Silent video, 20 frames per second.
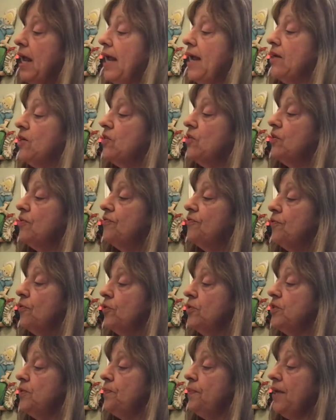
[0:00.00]
and could
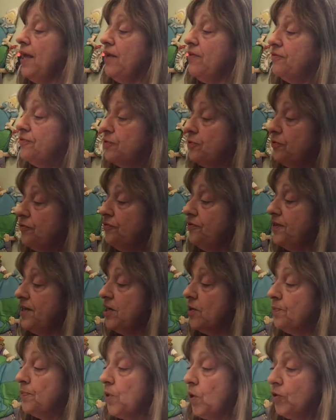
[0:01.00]
afford to pay full
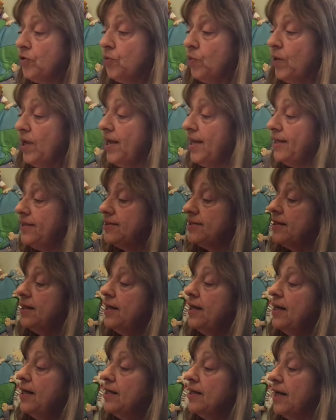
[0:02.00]
fare both ways,
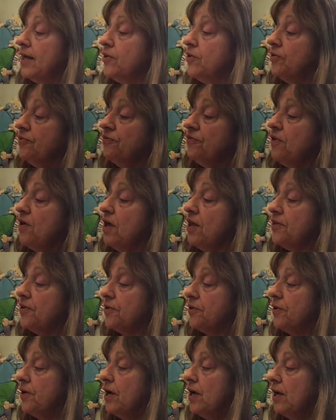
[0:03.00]
like her
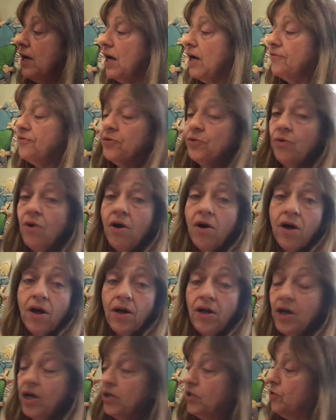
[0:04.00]
father. After
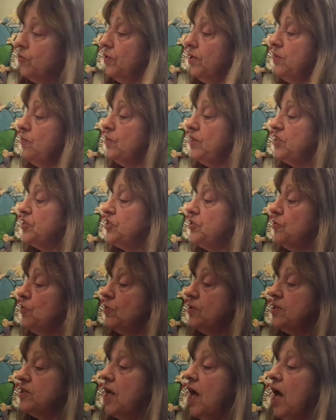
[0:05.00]
all, Greenwich
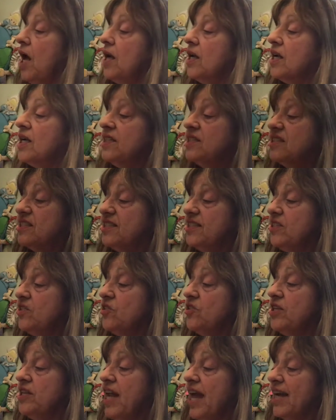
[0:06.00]
was
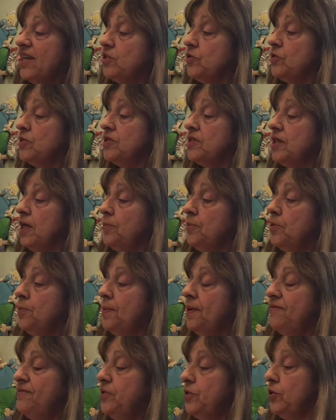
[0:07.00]
considered an actual
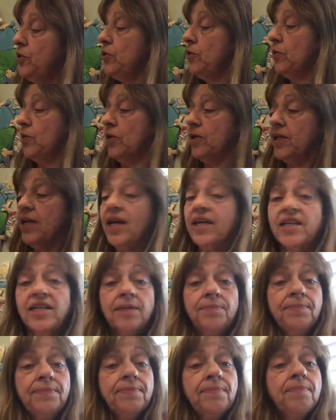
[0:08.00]
suburb of New York, a
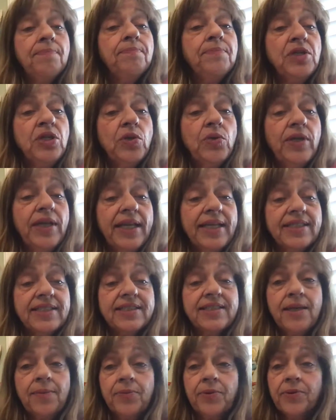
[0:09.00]
commuting
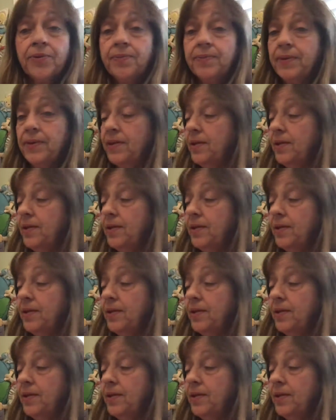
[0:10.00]
suburb.